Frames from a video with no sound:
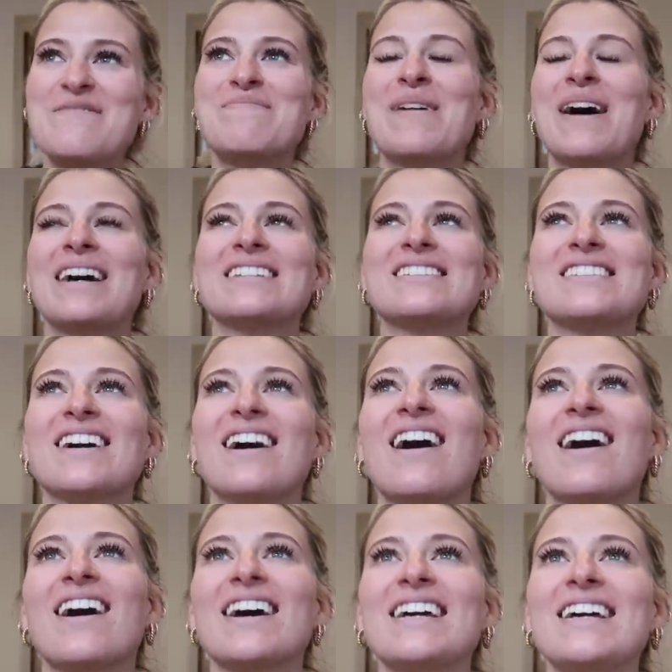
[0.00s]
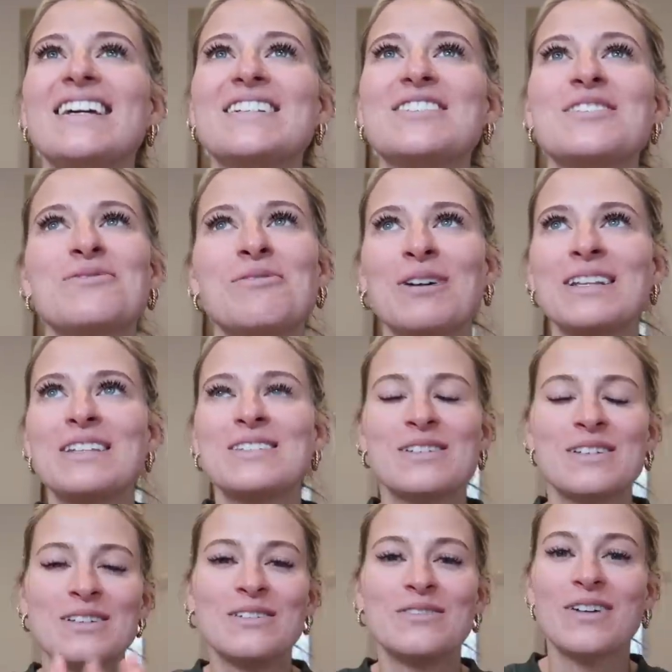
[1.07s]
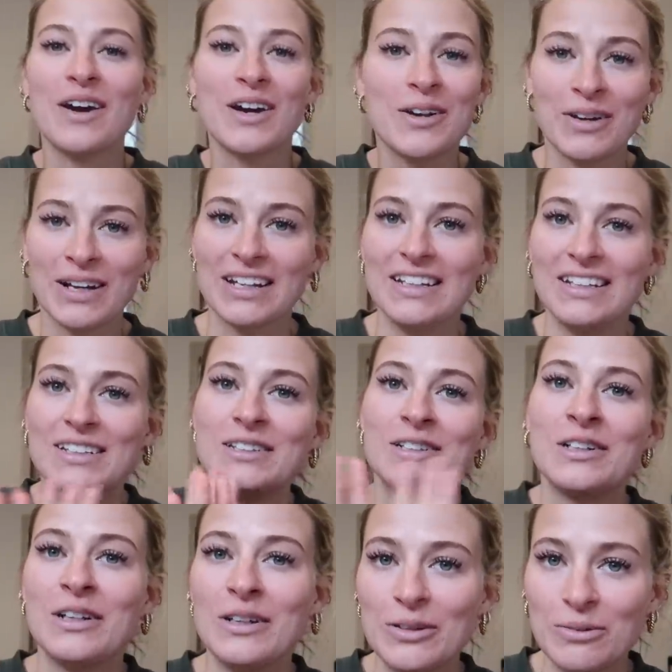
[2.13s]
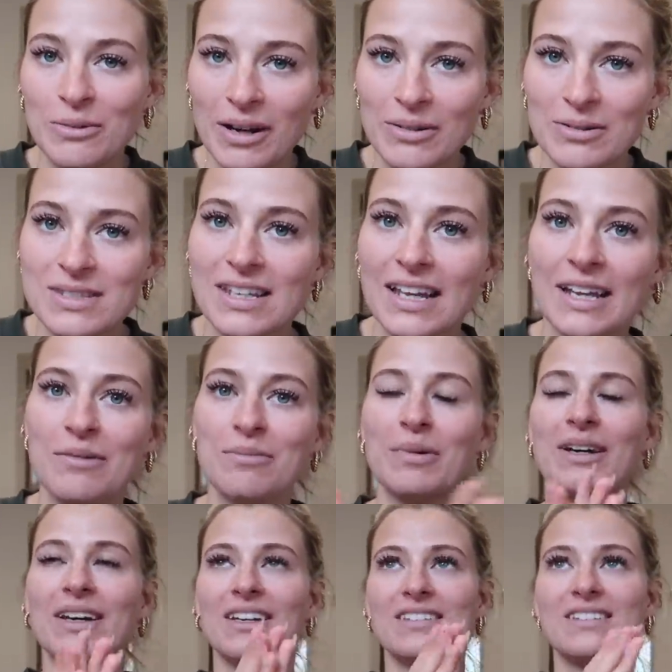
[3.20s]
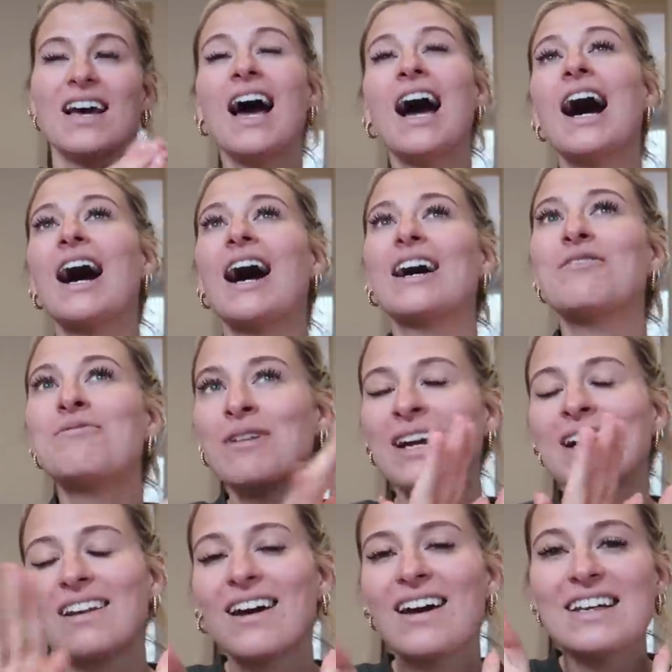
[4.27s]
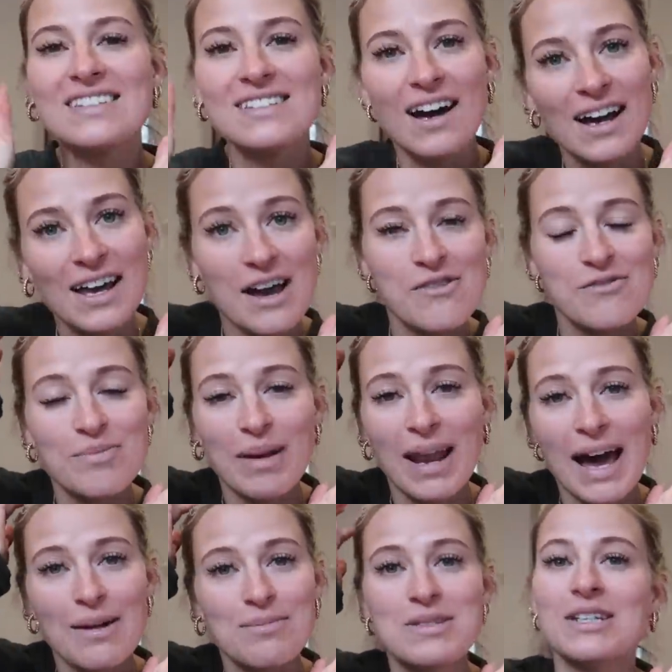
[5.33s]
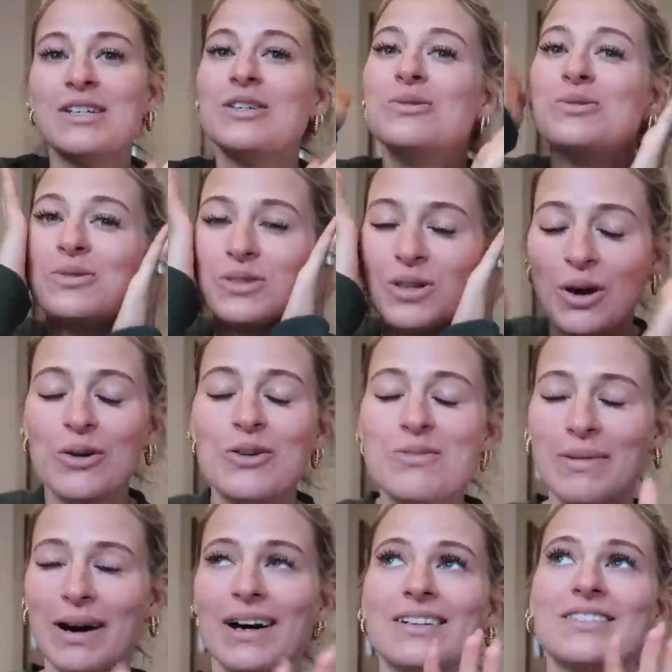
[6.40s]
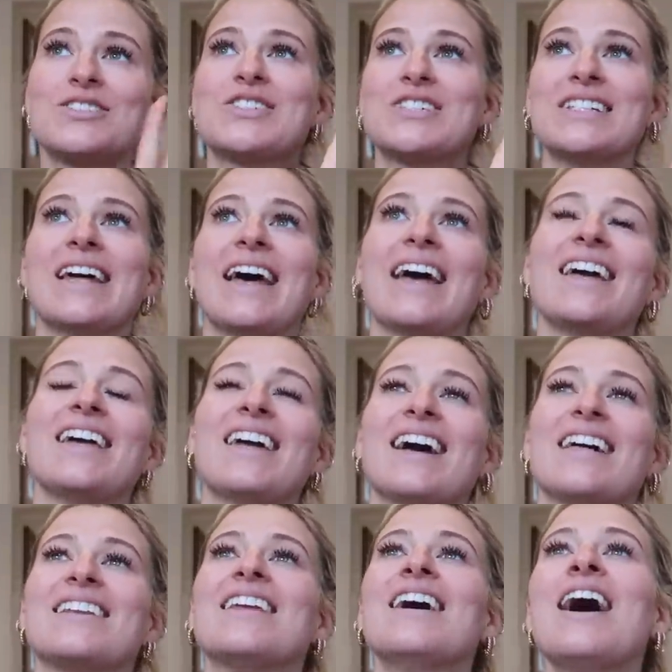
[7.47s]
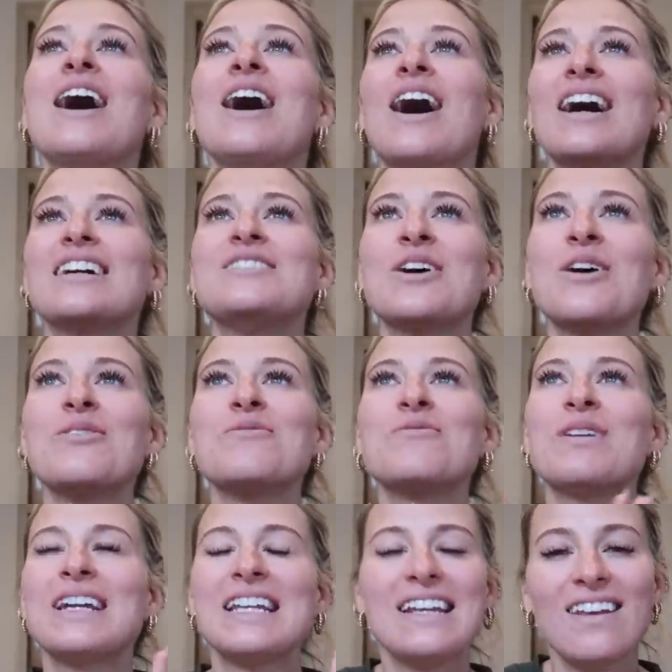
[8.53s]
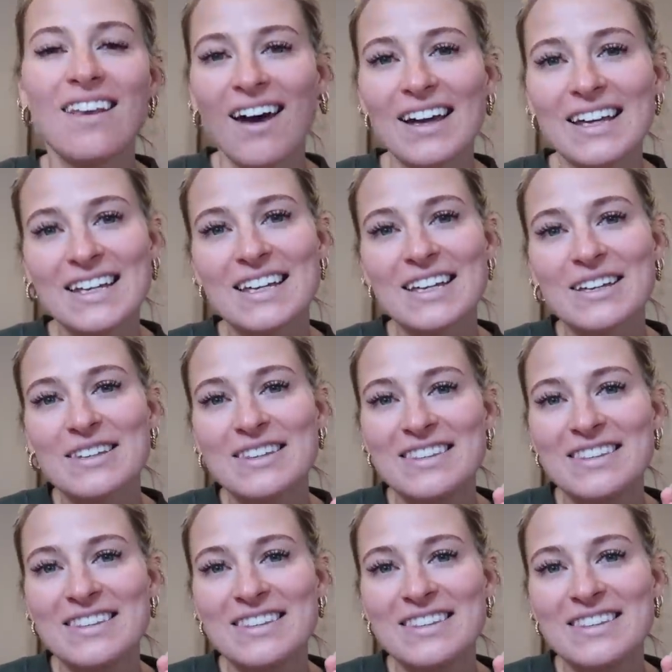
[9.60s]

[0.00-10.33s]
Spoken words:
But I just wanted to very quickly conclude what I was saying, because I realise I have blabbed at you so much today, and I don't really like